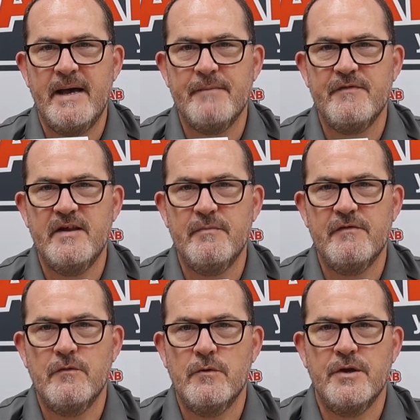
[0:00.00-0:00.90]
pamphlet
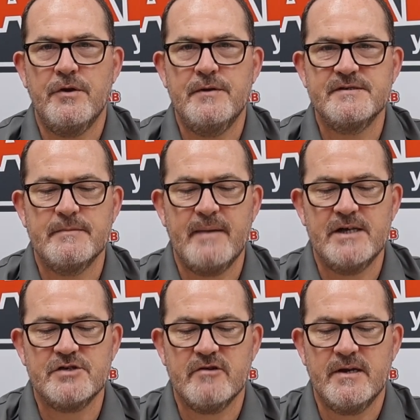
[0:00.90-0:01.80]
before you use the
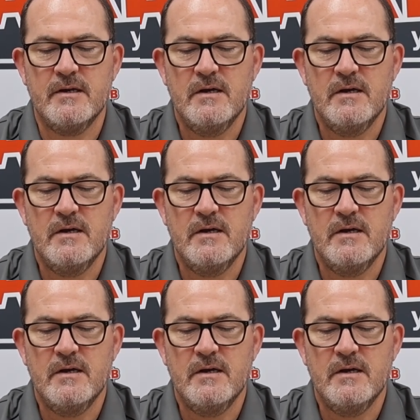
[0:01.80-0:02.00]
battery.